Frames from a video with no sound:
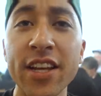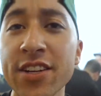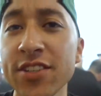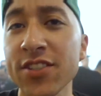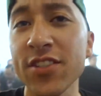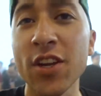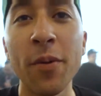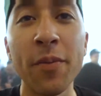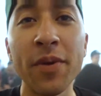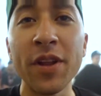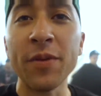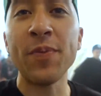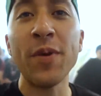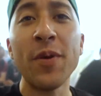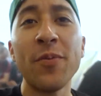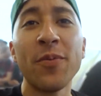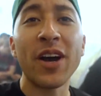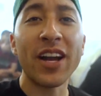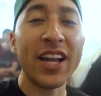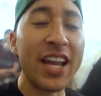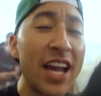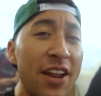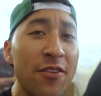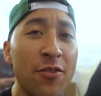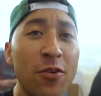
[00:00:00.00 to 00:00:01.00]
There's so many people,
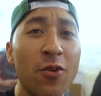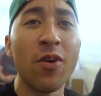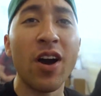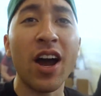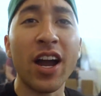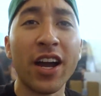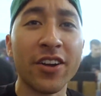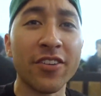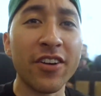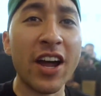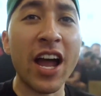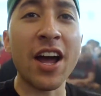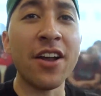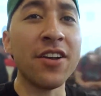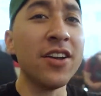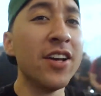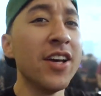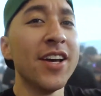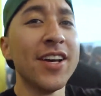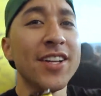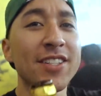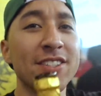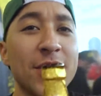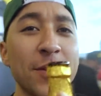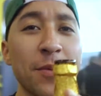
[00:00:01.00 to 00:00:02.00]
I can't even walk around.
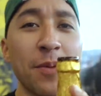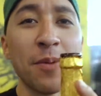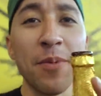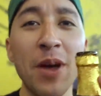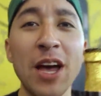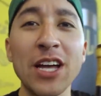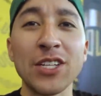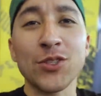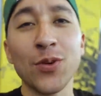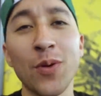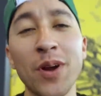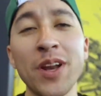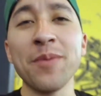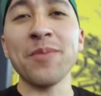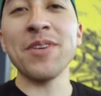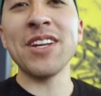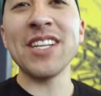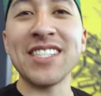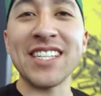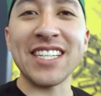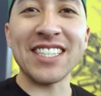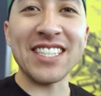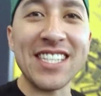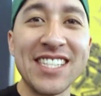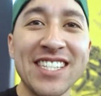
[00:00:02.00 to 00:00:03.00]
It took me about 20
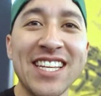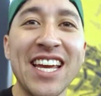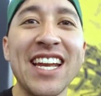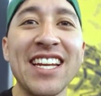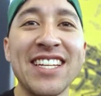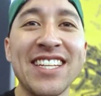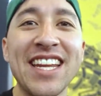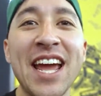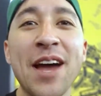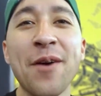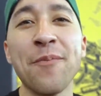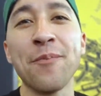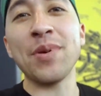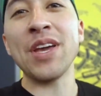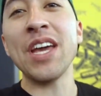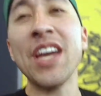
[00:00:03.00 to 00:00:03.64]
minutes to just get a damn